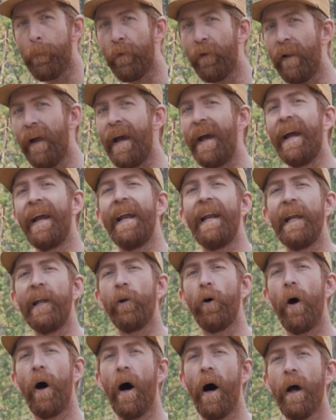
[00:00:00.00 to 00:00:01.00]
play and
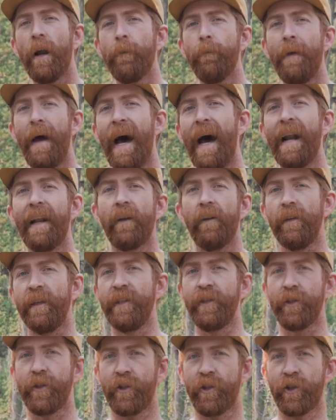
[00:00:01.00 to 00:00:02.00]
it'll automatically
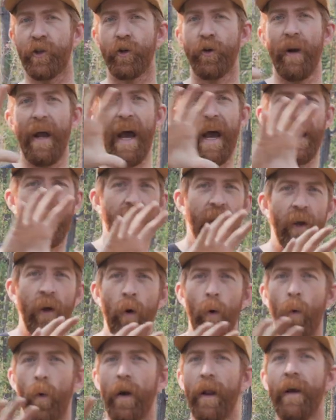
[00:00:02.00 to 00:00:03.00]
just track
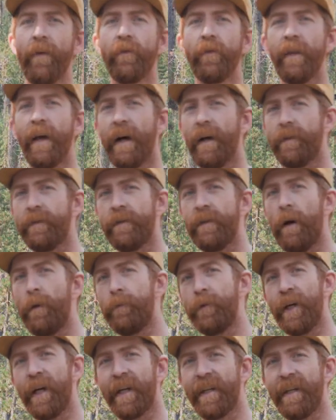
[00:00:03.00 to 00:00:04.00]
whatever that
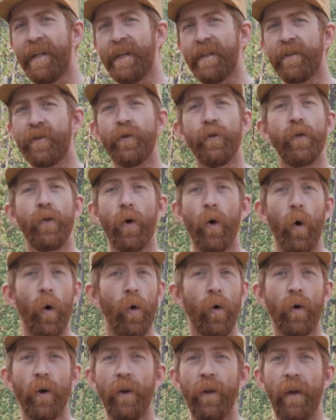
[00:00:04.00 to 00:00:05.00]
subject is through the
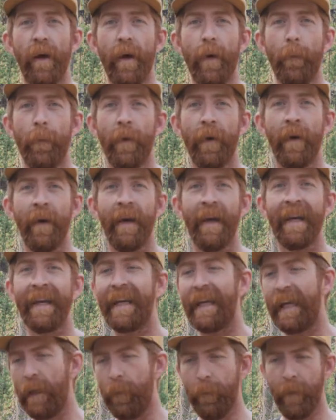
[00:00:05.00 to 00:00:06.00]
whole clip,
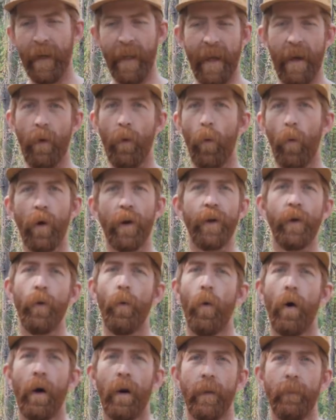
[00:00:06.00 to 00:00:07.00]
keeping it where you
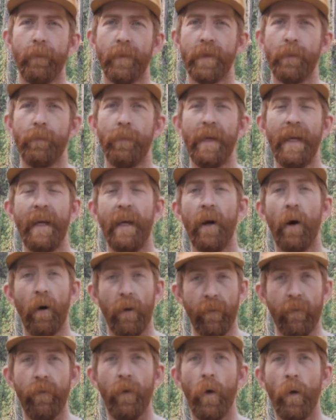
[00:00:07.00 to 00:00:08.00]
want him to be
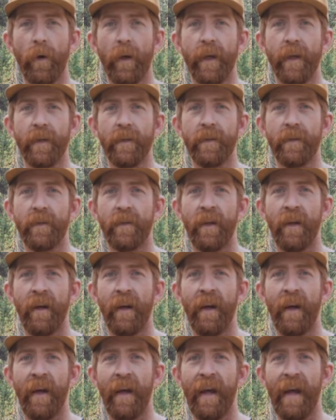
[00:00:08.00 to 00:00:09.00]
on focus,
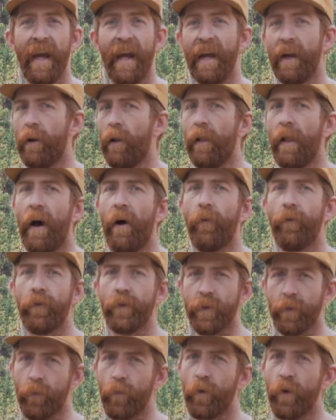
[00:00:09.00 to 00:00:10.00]
and allow for
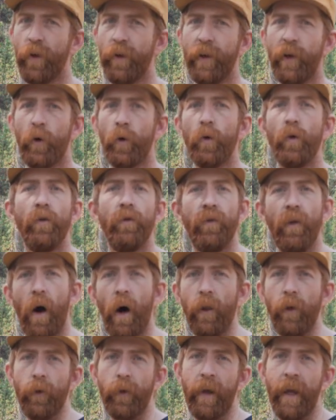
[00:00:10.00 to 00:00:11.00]
some really cool
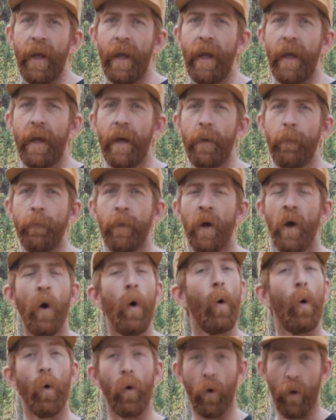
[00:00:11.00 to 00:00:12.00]
follow cam
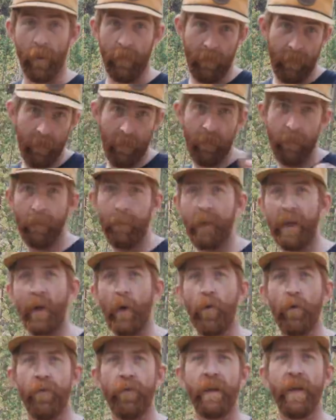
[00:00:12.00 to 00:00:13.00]
or
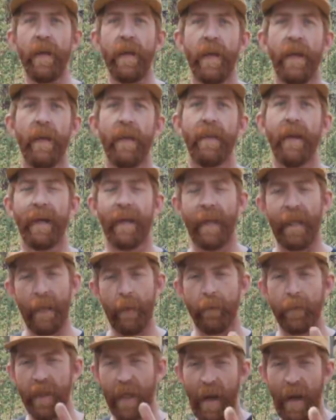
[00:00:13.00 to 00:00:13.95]
POV that keeps